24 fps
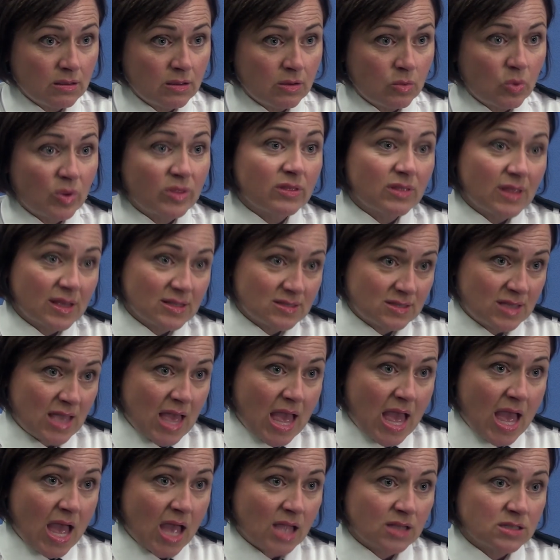whether they're
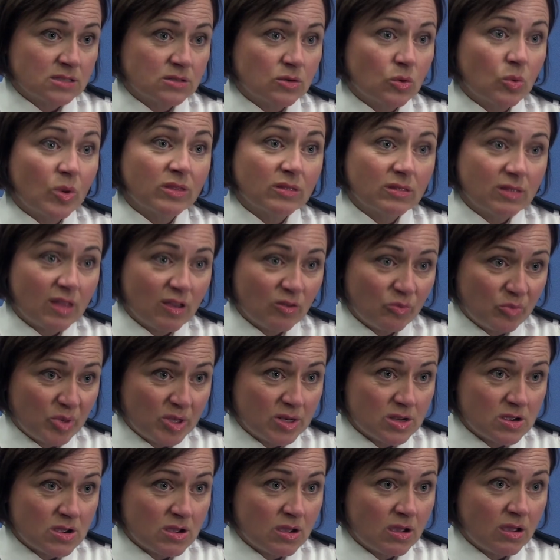scared or whether they've been
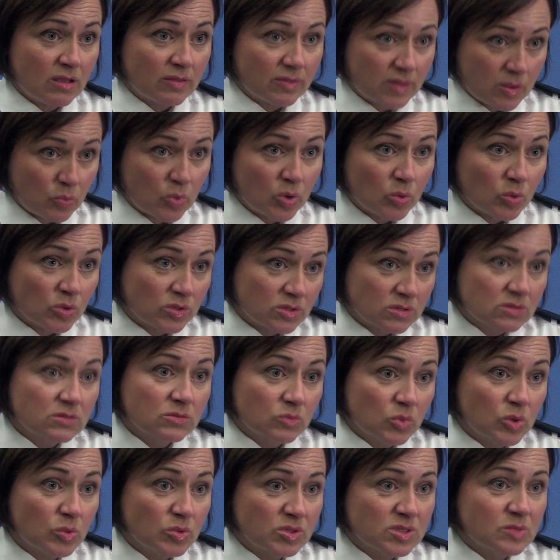hurt, then we
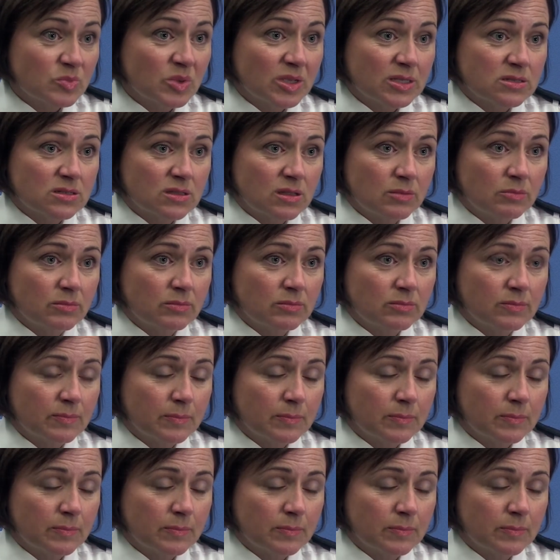would speak to them.